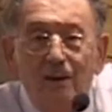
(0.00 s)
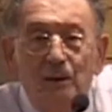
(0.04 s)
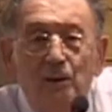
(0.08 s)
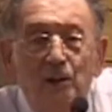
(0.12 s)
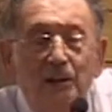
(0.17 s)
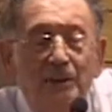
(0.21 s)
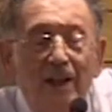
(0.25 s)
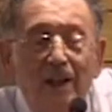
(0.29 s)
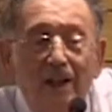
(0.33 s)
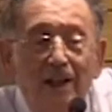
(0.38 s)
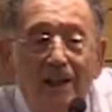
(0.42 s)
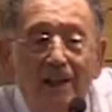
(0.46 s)

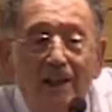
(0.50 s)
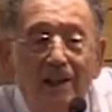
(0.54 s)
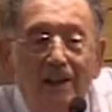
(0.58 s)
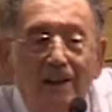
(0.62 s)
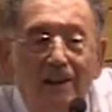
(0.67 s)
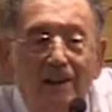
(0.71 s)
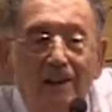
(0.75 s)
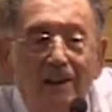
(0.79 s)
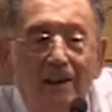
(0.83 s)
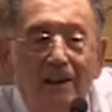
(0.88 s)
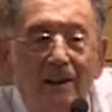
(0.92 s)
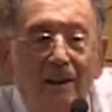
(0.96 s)

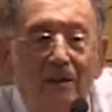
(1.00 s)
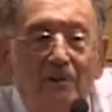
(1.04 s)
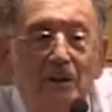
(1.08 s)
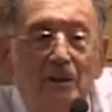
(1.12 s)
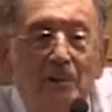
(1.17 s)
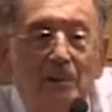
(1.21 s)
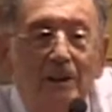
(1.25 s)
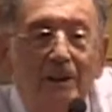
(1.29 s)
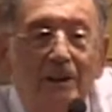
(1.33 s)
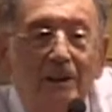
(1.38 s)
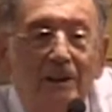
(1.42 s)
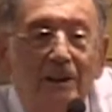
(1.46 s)
Today,
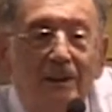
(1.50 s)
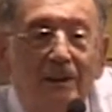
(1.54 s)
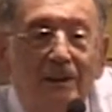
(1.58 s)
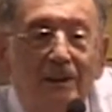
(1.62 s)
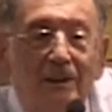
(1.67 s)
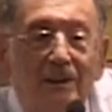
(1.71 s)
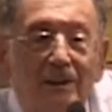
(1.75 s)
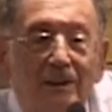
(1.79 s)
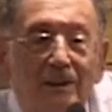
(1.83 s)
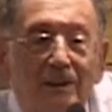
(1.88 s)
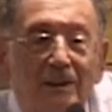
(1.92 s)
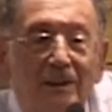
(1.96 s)

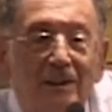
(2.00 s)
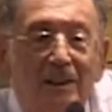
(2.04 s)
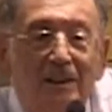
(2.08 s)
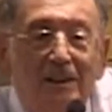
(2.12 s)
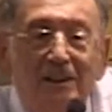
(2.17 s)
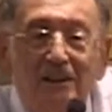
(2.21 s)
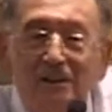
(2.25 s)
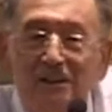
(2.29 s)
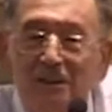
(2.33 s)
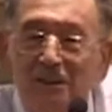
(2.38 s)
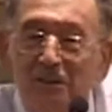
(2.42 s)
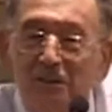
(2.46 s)
everybody
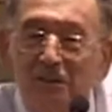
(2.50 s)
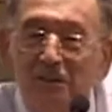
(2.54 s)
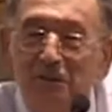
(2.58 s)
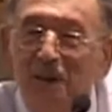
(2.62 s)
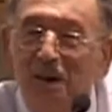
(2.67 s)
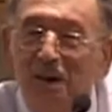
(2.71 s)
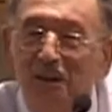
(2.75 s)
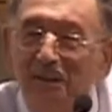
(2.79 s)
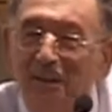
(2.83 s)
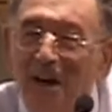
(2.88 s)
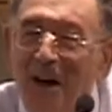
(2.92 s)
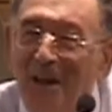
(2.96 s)
can
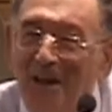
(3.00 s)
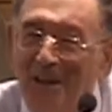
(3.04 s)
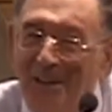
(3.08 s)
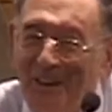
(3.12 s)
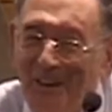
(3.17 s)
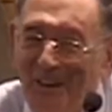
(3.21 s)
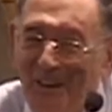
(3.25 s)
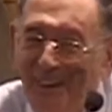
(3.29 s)
find out.